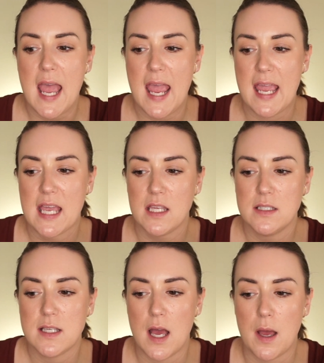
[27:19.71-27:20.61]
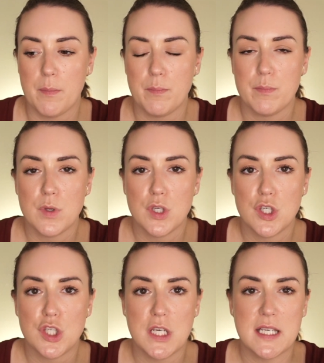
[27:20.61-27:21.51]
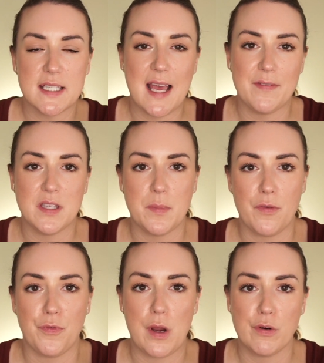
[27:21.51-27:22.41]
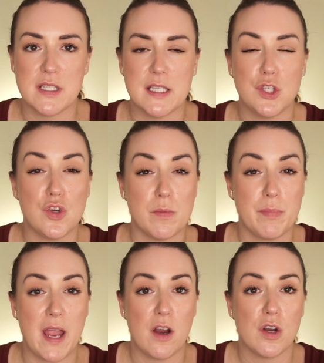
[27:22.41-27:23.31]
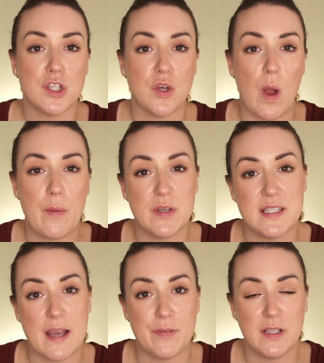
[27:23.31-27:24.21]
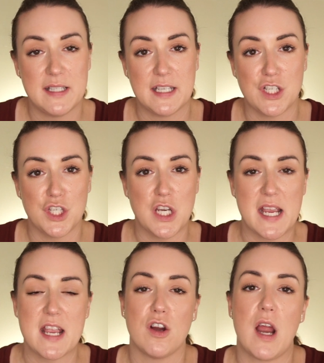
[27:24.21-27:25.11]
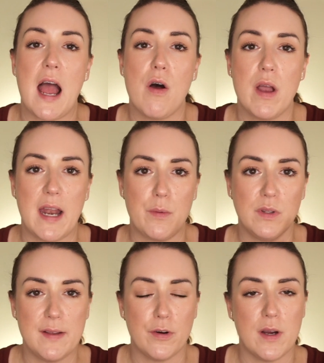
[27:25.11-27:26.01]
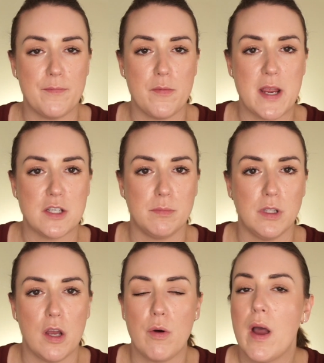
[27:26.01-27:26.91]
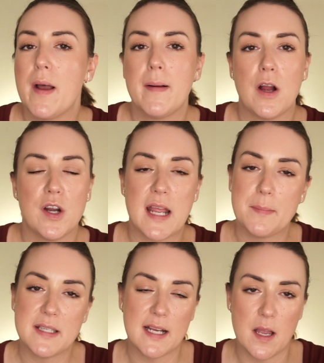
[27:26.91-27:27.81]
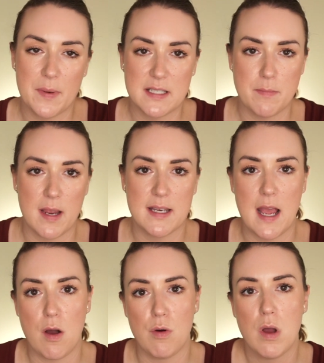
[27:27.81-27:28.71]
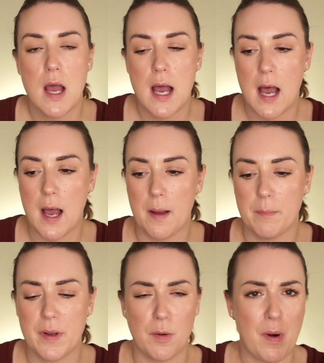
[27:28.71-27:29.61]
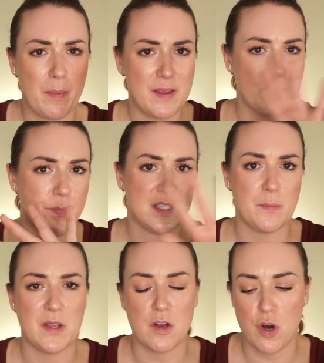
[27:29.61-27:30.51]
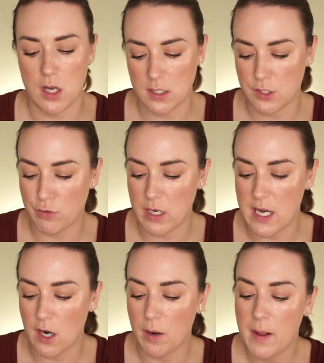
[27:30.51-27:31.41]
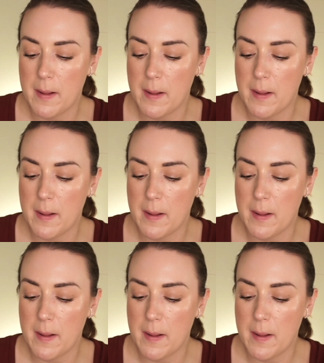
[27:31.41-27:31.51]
And she does have some of the fragrances to compare, so I would definitely suggest checking her out, and I will leave her information below. Her name's not coming to mind now, but I'll probably even put something across the screen here.